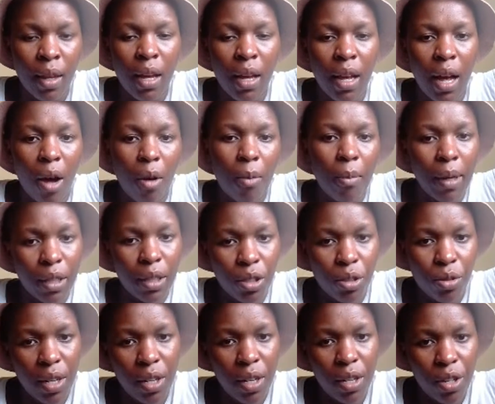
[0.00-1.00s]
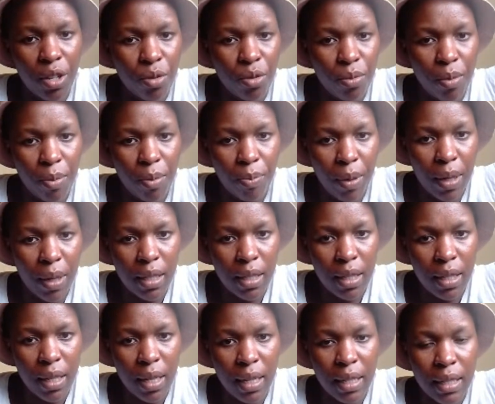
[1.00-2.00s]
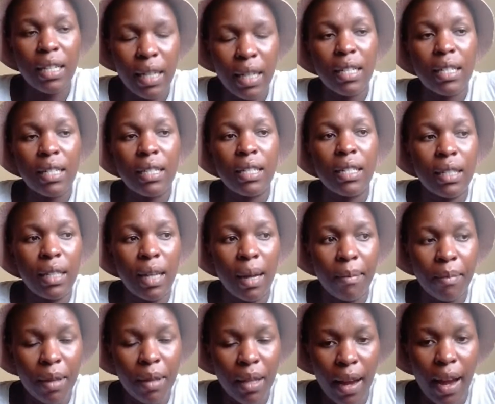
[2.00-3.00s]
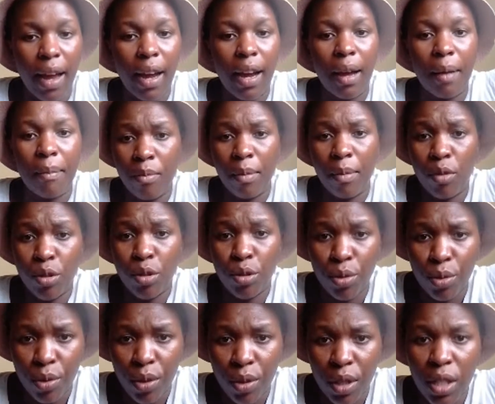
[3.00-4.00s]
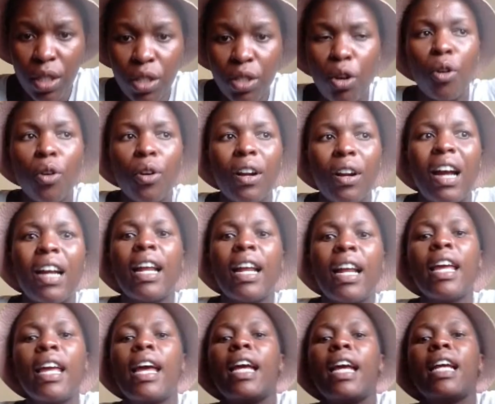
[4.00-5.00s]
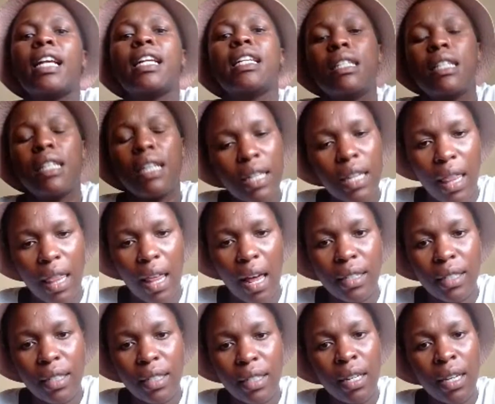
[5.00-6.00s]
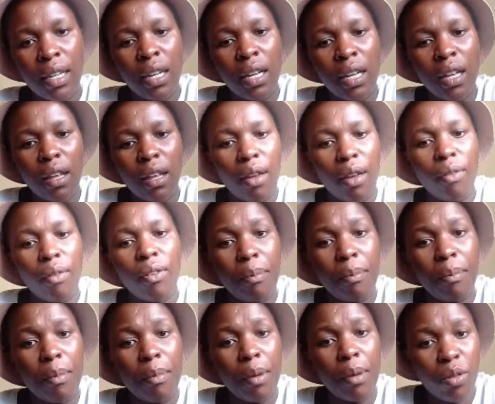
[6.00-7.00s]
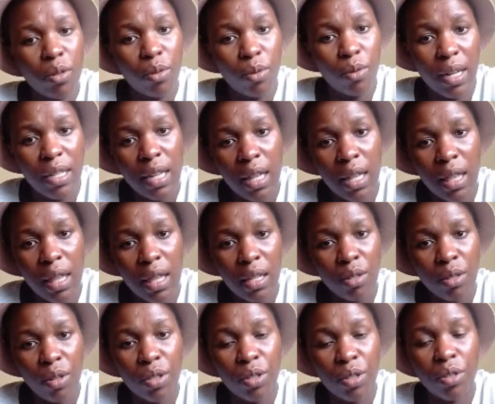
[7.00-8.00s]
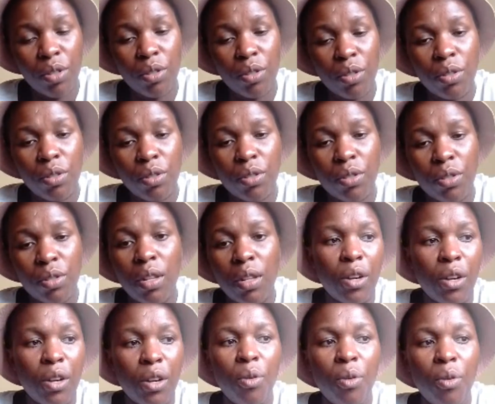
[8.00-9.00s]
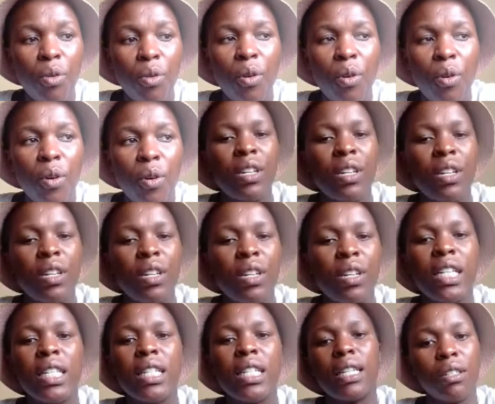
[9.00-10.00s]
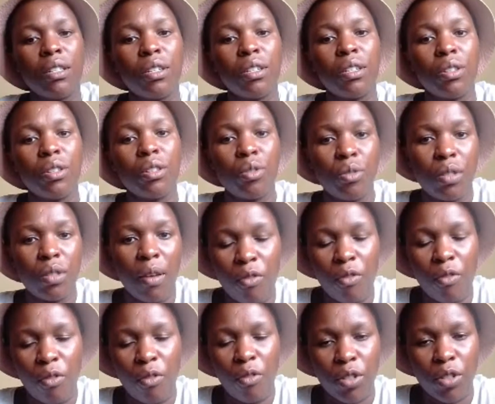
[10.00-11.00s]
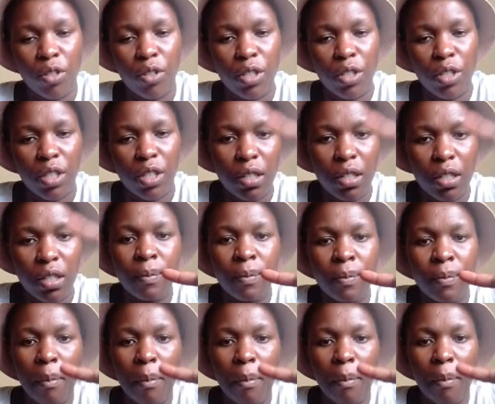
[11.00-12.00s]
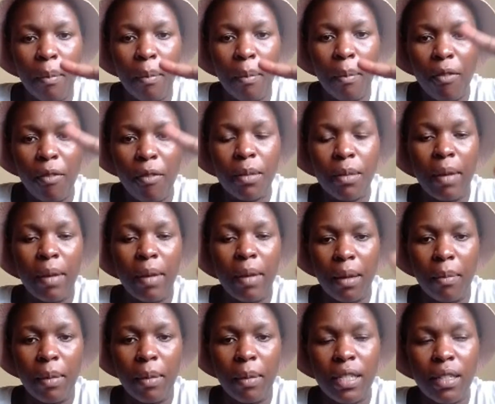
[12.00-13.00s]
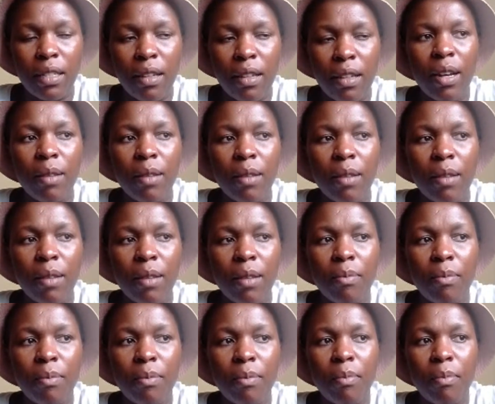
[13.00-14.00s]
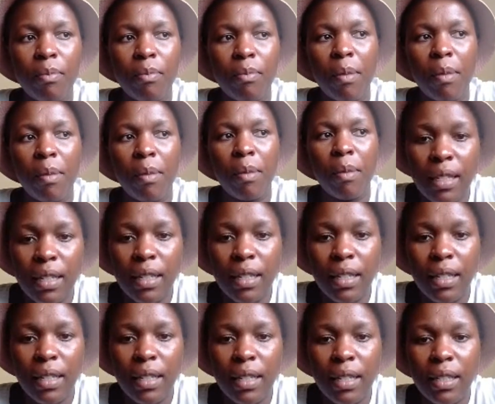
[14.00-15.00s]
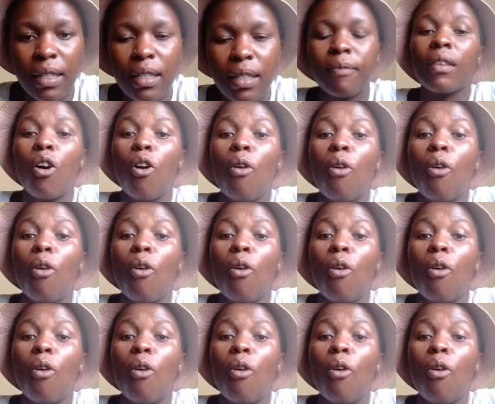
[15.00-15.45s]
how much do I need to be placing aside? Is it something I can be able to reach, or can I exceed that? If you can be able to answer these questions, then you can know, okay, I don't need 6 months to save for just my first month emergency fund. Maybe I need 3 months, or maybe I